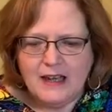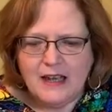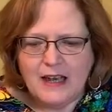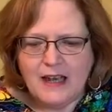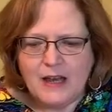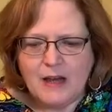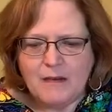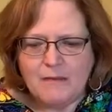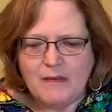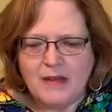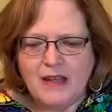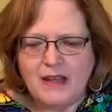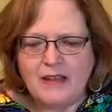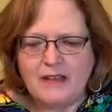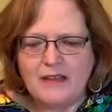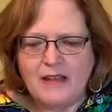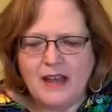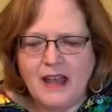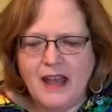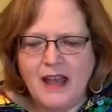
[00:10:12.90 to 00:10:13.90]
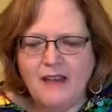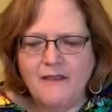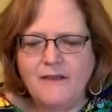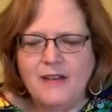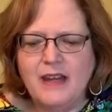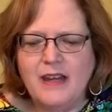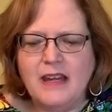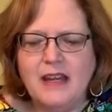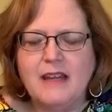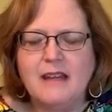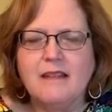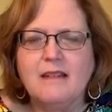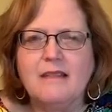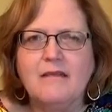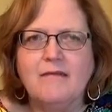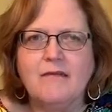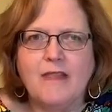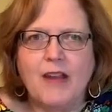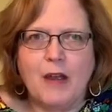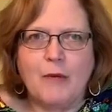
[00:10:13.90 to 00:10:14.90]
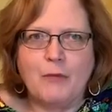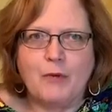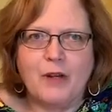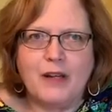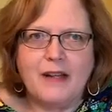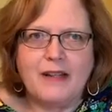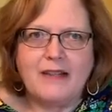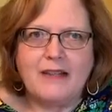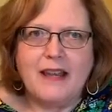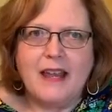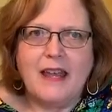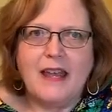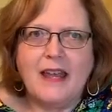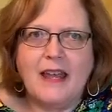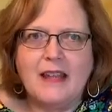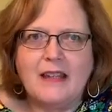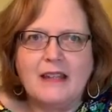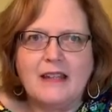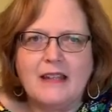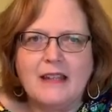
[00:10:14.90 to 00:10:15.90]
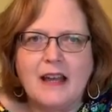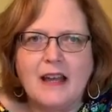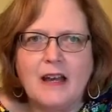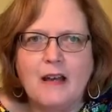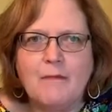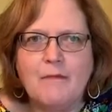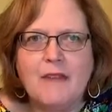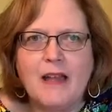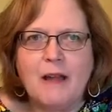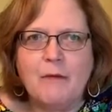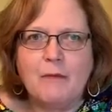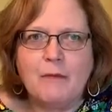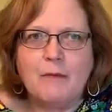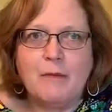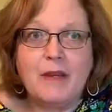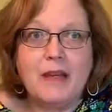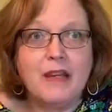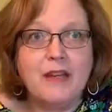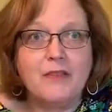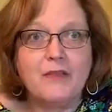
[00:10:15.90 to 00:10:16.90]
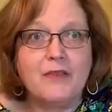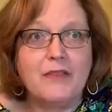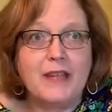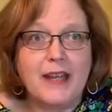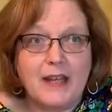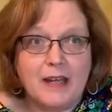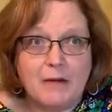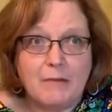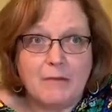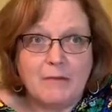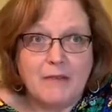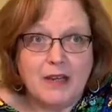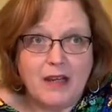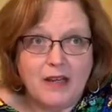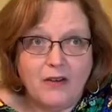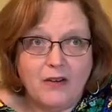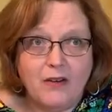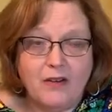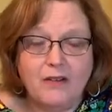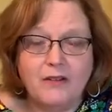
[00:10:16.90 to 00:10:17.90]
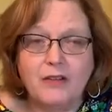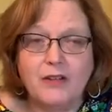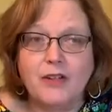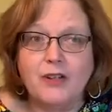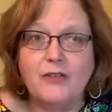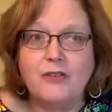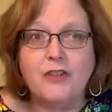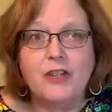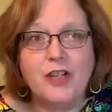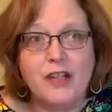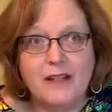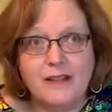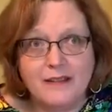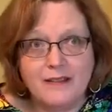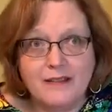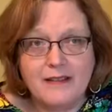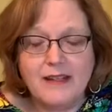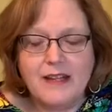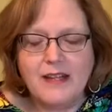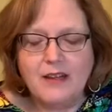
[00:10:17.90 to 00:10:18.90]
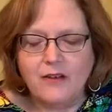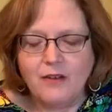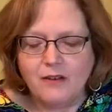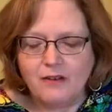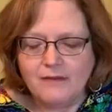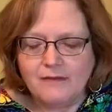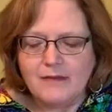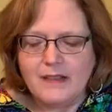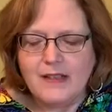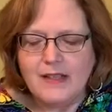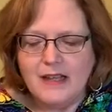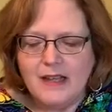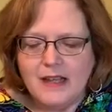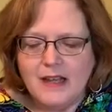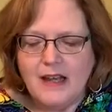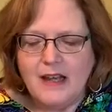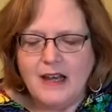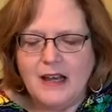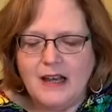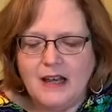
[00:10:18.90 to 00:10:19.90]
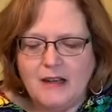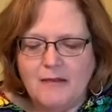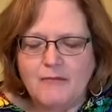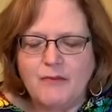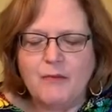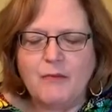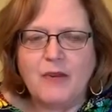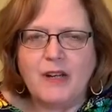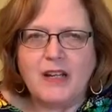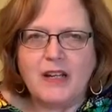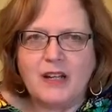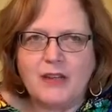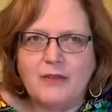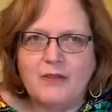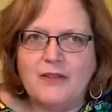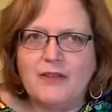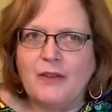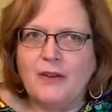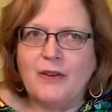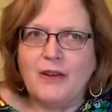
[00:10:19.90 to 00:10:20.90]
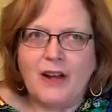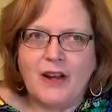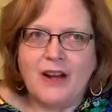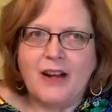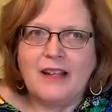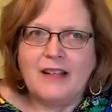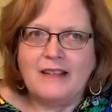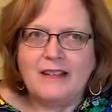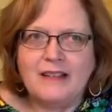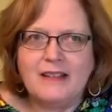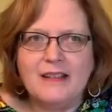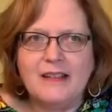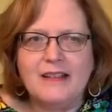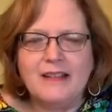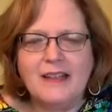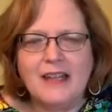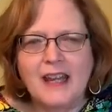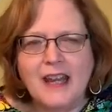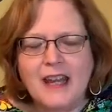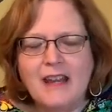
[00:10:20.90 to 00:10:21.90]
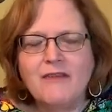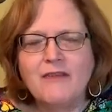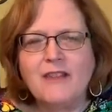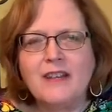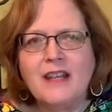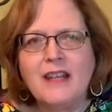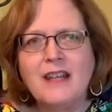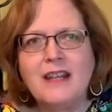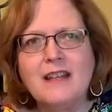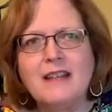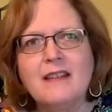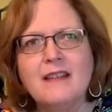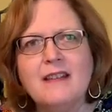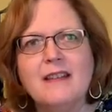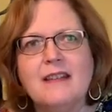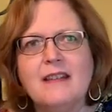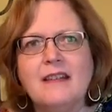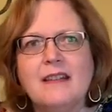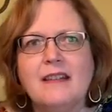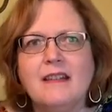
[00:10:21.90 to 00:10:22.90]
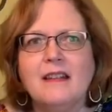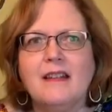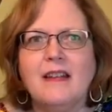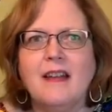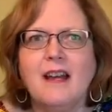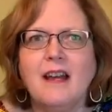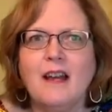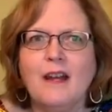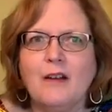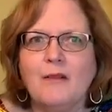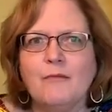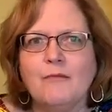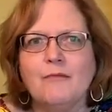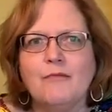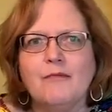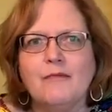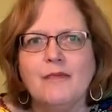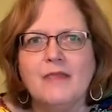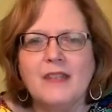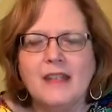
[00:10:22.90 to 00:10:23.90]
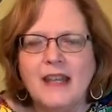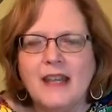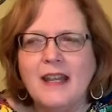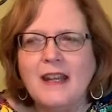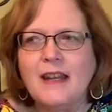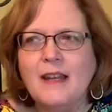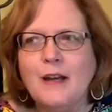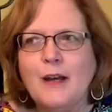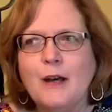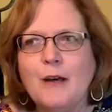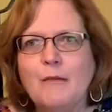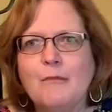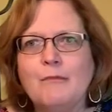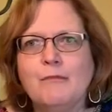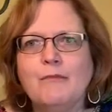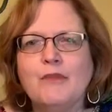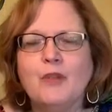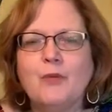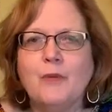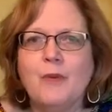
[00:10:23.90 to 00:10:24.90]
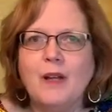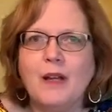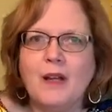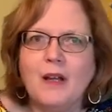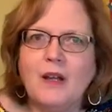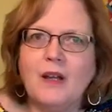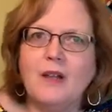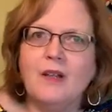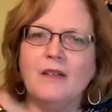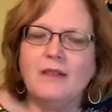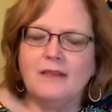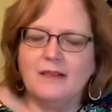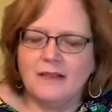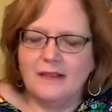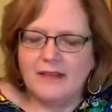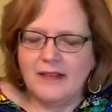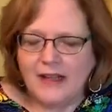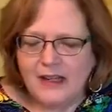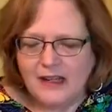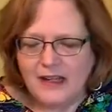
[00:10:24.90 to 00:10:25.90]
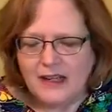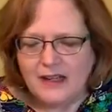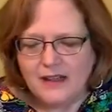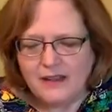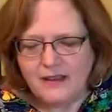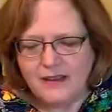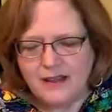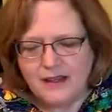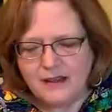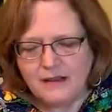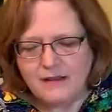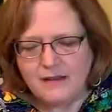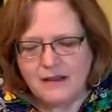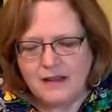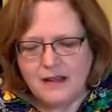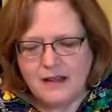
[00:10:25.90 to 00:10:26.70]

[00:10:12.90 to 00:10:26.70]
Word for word: um, is a heavy fabrics, and um, that would be your denim needle or your jeans needle. Um, you want to use that on canvas, um, denim, twill, that kind of thing.